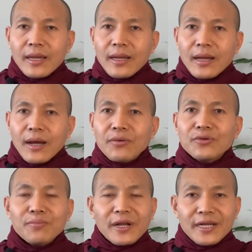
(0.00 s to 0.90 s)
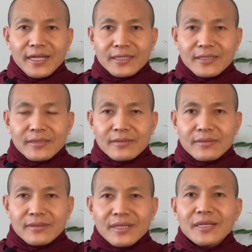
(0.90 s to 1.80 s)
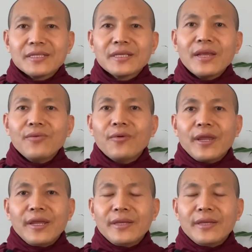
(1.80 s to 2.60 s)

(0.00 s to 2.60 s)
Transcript: how to practice? Yeah, the same way.